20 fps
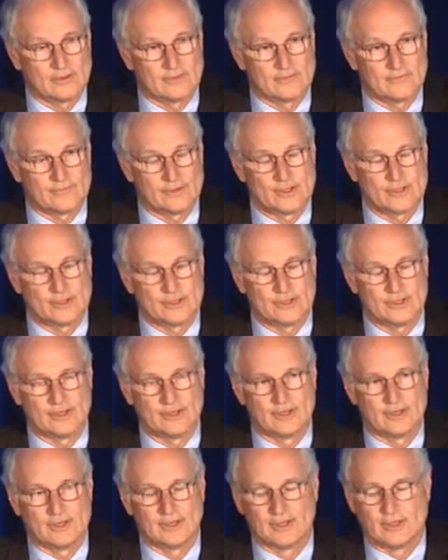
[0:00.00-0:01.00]

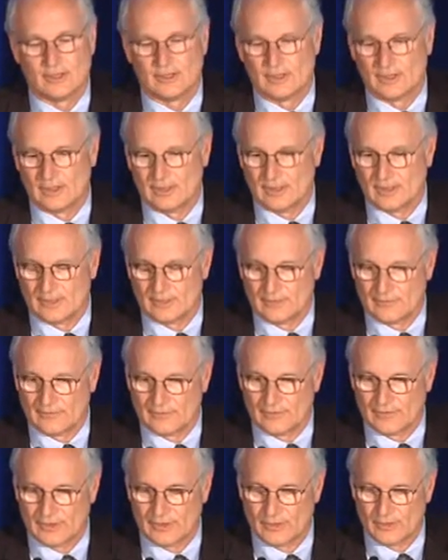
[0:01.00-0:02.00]
function
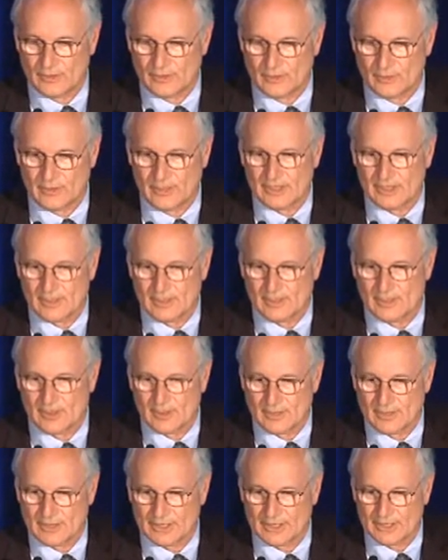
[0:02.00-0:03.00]
failure-related
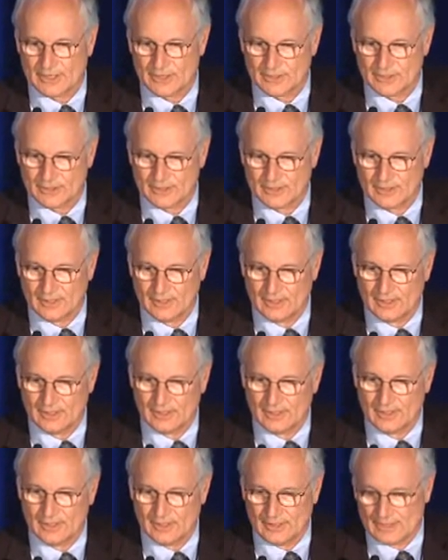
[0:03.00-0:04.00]
complication.
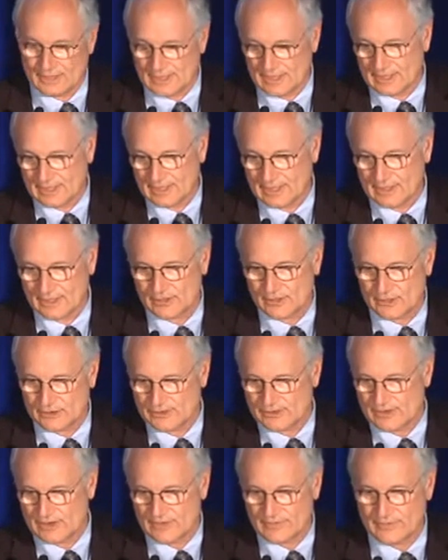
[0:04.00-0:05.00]
And it
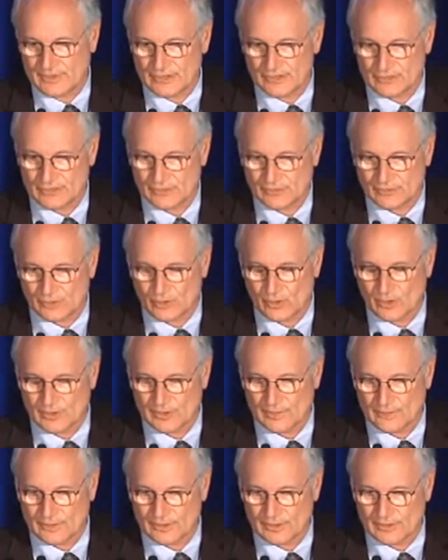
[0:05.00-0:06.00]
includes definitions for
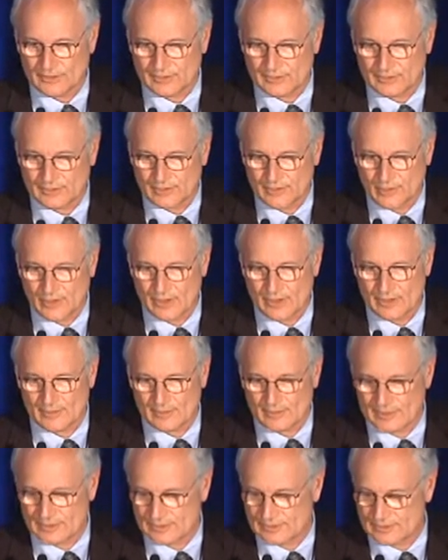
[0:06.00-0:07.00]
organ failure at the
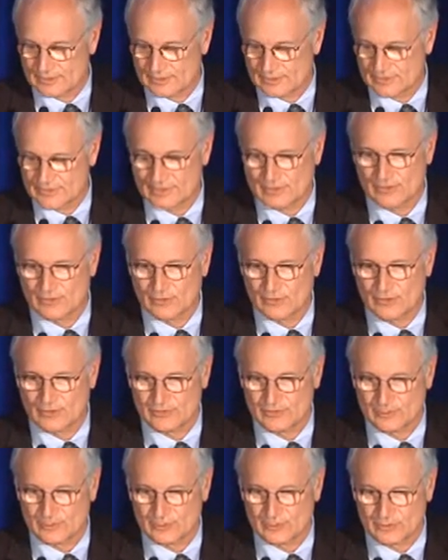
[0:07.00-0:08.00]
bottom that Steve
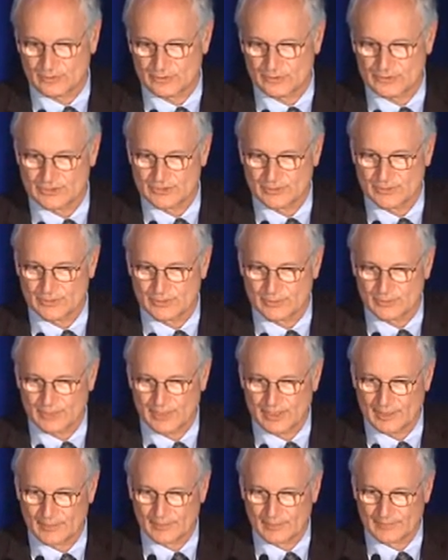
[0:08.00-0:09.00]
Strasberg uses in his
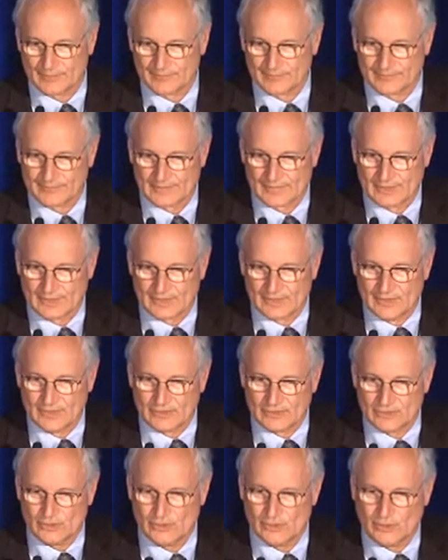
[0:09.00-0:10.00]
paper.
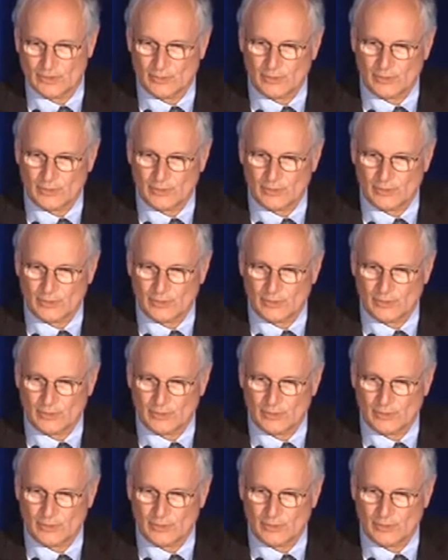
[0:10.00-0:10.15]
So the